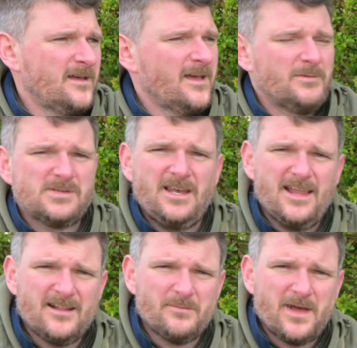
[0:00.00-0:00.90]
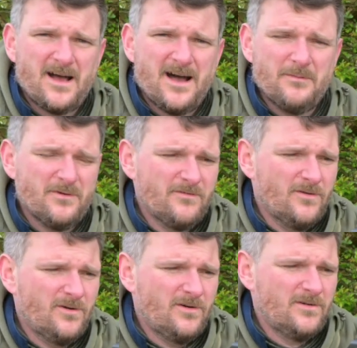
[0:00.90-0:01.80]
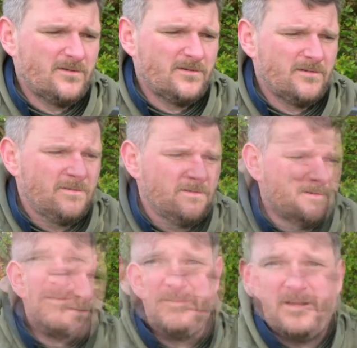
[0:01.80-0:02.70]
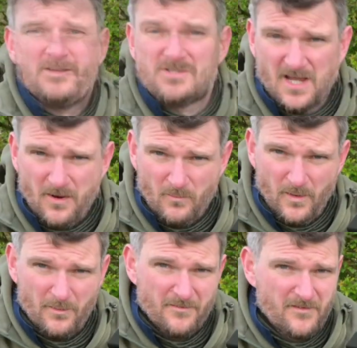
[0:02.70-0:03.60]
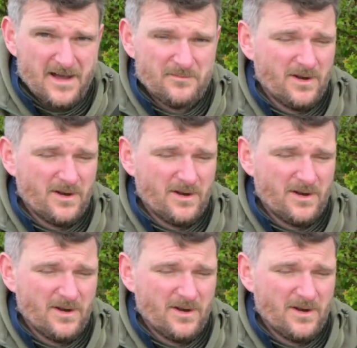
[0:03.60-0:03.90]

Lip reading: it was a little bit high before. So we were at 5